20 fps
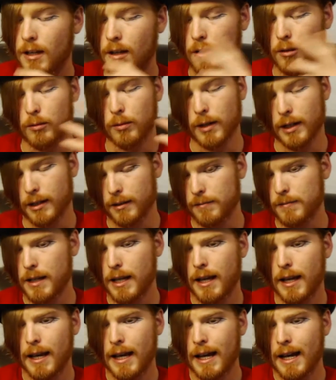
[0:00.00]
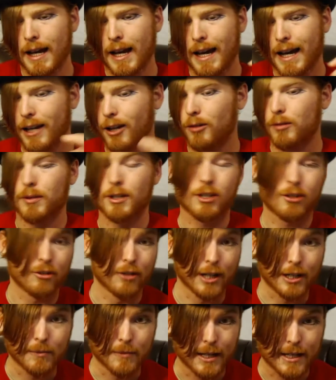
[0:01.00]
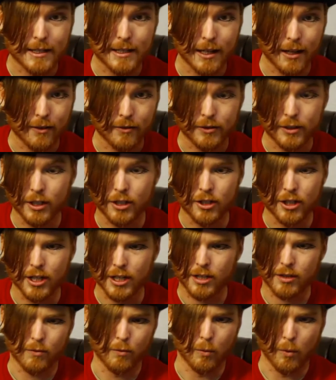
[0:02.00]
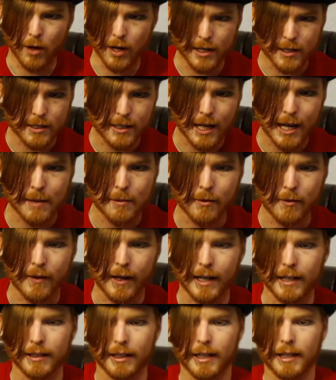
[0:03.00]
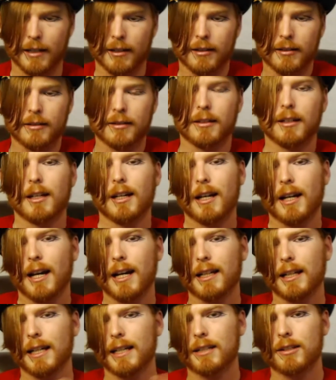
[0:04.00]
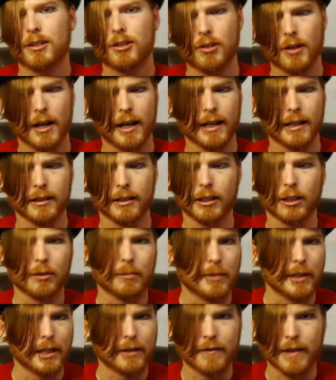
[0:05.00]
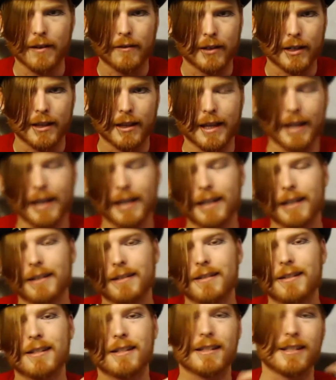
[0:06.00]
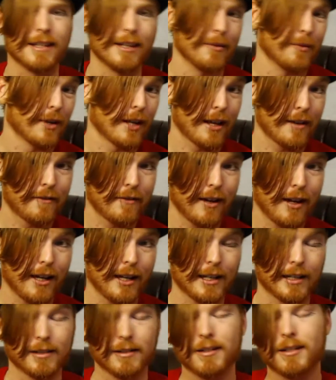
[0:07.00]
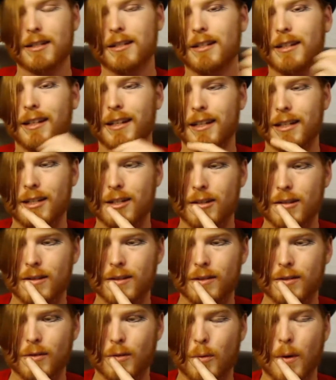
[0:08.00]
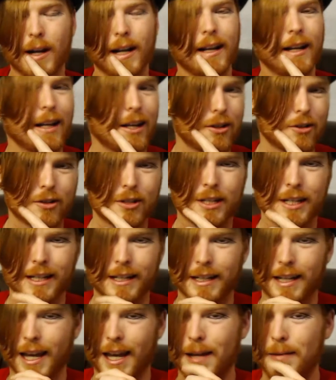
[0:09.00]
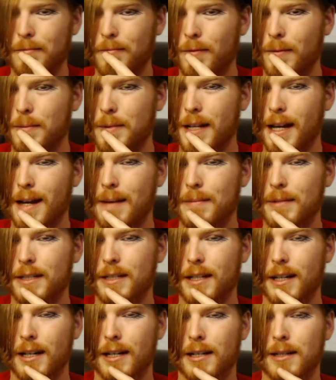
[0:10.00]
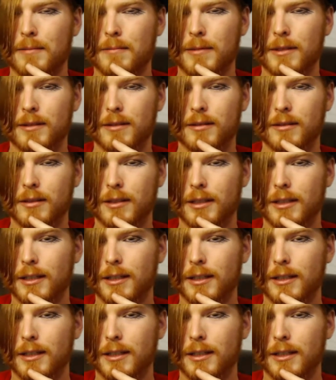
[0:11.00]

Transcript: Oh well, I don't restrict myself to just one type of eyeliner. I like to try a little bit of everything and see what I find. It's quite an interesting game from time to time, and